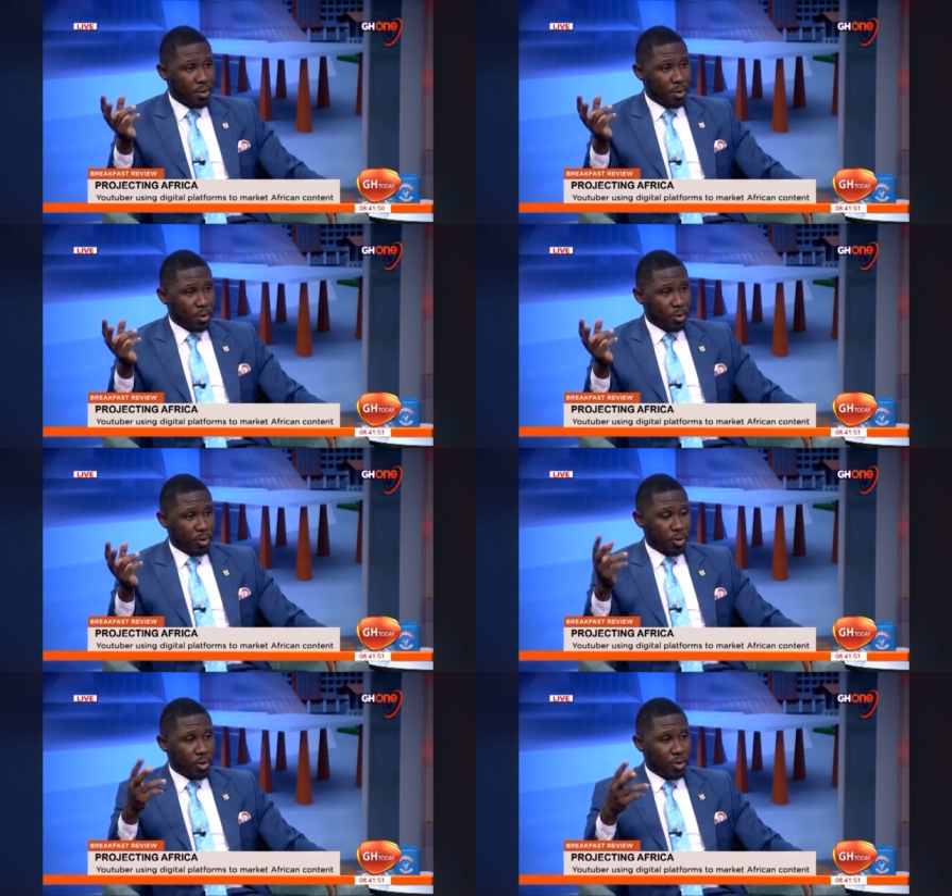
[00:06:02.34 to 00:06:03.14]
Yep,
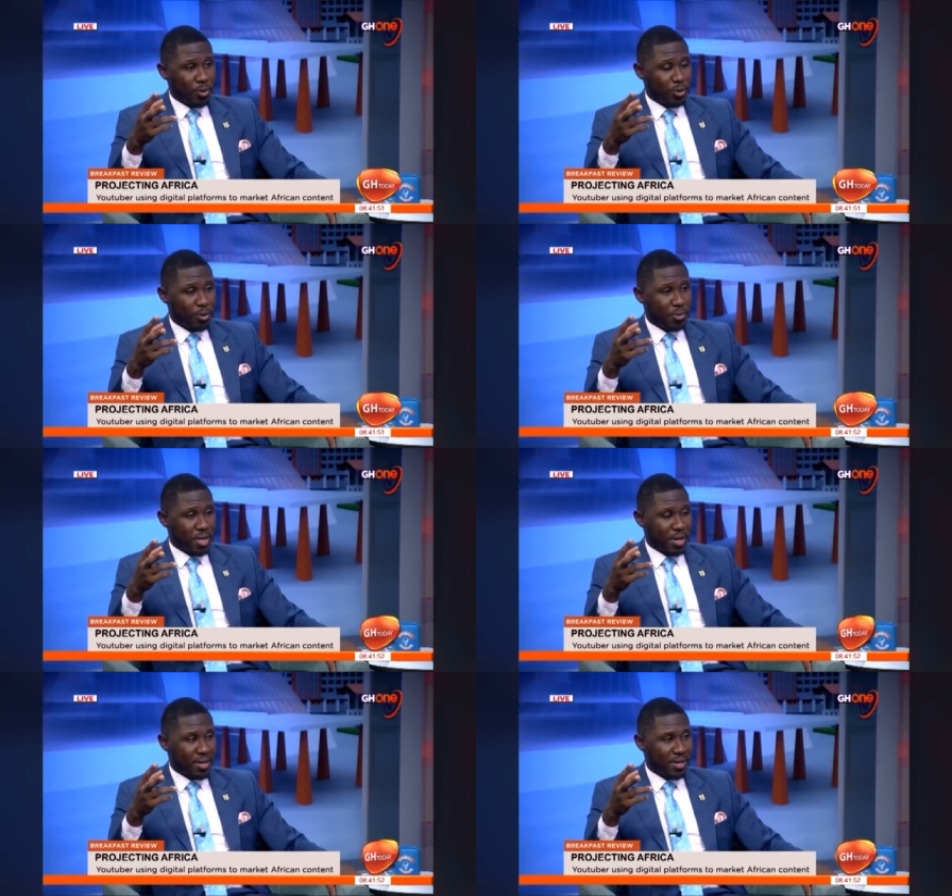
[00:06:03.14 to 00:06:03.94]
subscribe to your YouTube
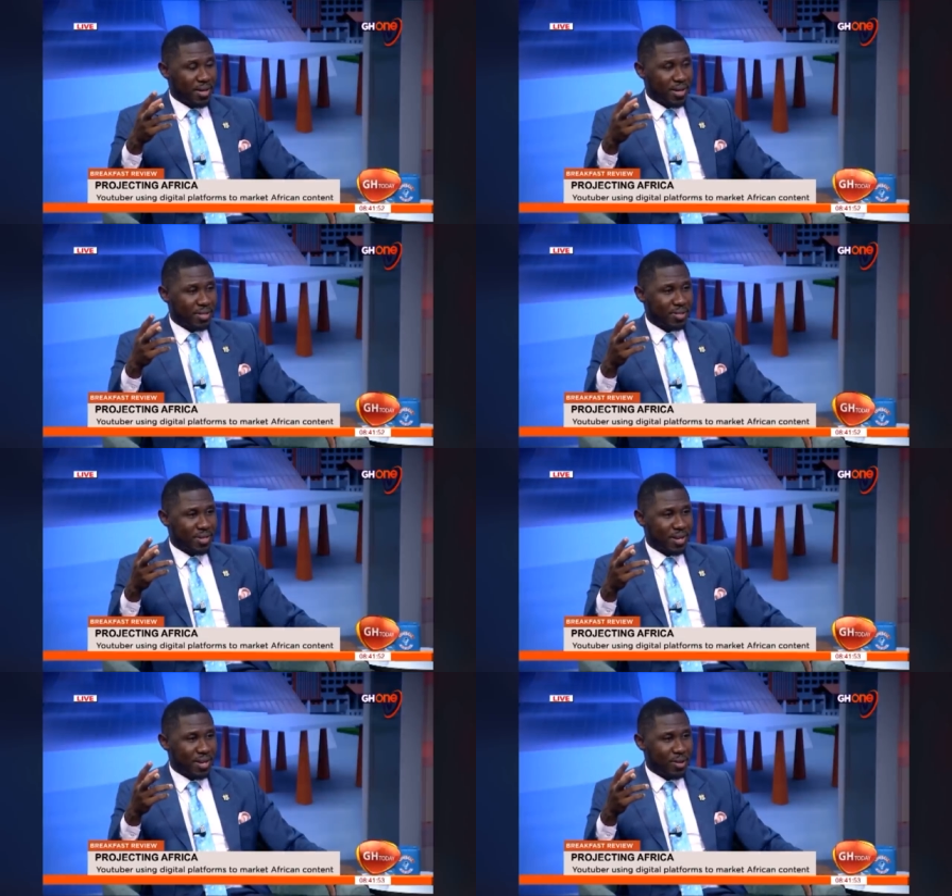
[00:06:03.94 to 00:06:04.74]
channel, yep.
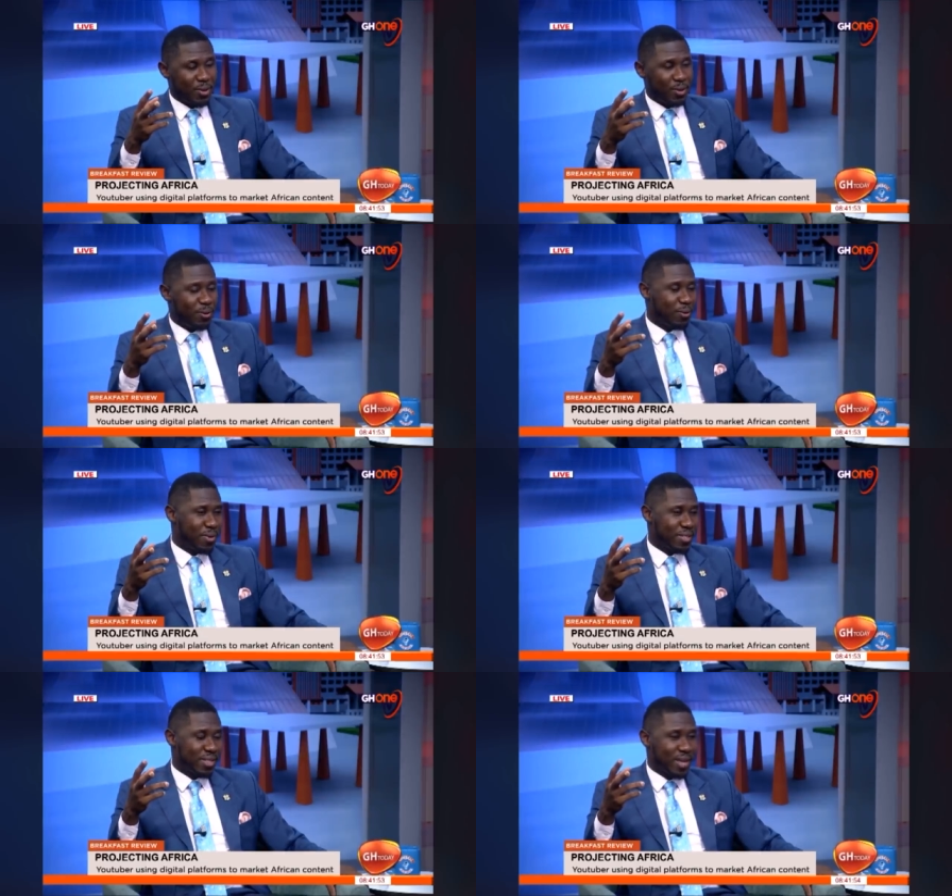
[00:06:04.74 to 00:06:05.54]
as uh, you
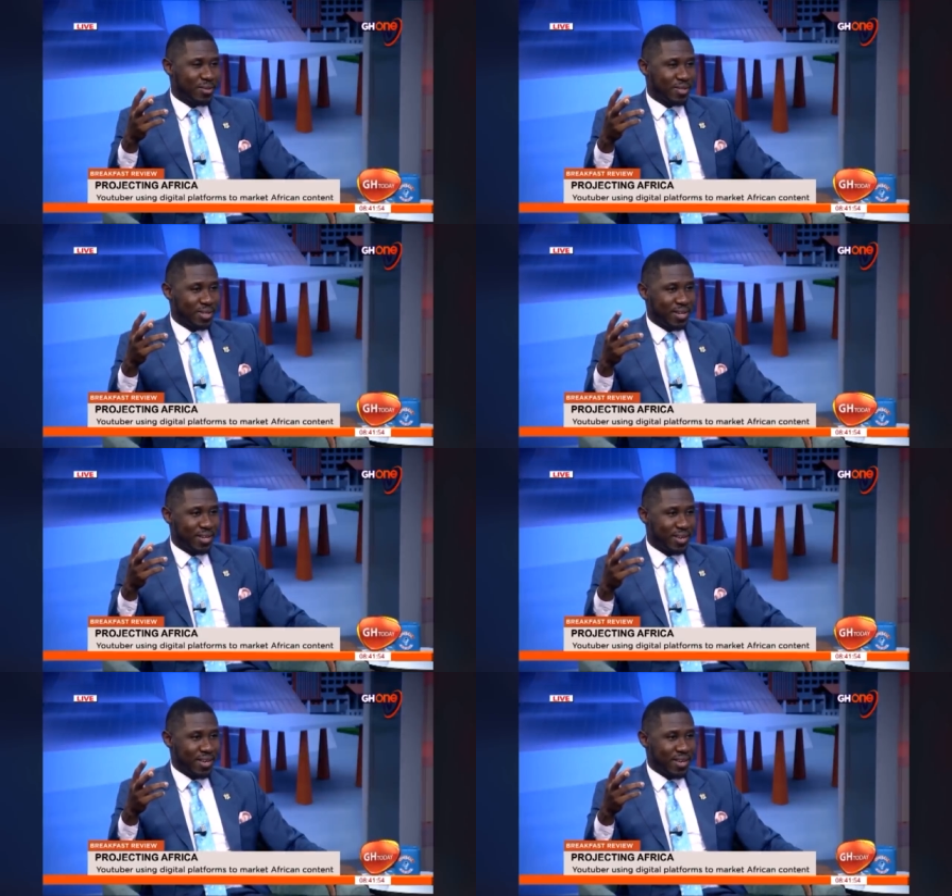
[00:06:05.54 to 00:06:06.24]
YouTubers like to say.